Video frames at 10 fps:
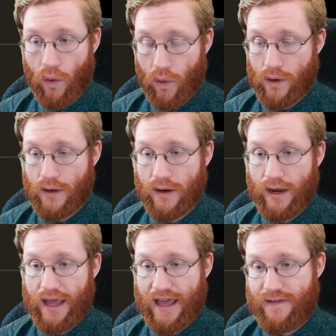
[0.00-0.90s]

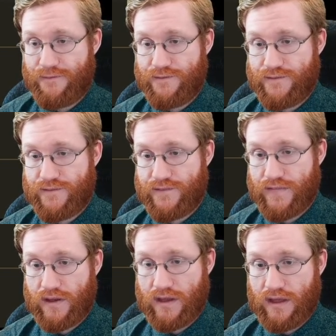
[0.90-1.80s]
or if
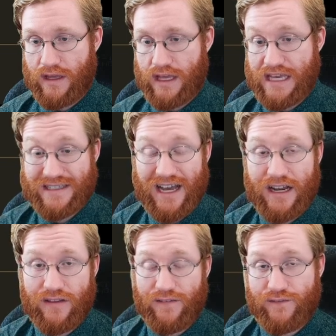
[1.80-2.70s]
he's
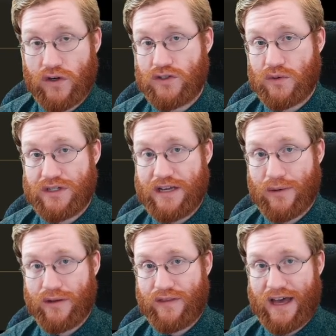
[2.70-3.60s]
kind of the first
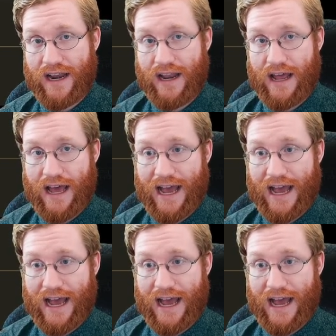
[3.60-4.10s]
Redeemer that